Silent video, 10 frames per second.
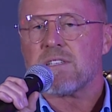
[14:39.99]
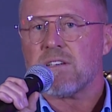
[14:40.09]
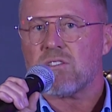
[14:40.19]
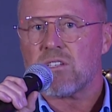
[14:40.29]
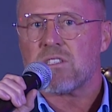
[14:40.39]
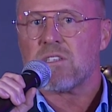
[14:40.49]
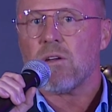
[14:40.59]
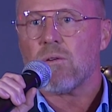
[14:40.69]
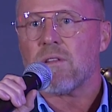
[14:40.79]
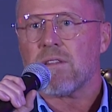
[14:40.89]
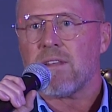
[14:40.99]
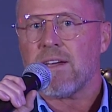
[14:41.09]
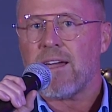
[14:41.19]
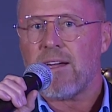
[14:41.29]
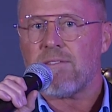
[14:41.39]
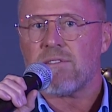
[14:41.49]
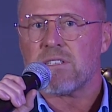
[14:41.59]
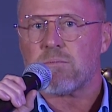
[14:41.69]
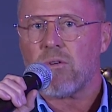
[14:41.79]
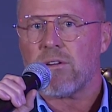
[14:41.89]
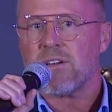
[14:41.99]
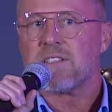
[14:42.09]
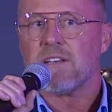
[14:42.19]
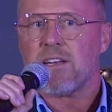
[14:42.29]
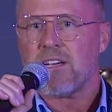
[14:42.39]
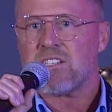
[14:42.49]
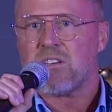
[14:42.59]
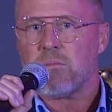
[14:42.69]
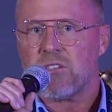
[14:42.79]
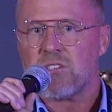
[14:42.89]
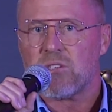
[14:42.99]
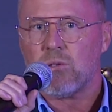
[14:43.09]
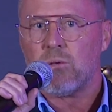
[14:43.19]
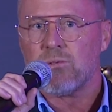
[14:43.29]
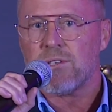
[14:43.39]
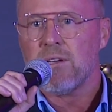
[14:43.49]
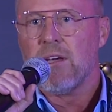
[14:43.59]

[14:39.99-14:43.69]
They just know that they have this product and it has to be installed.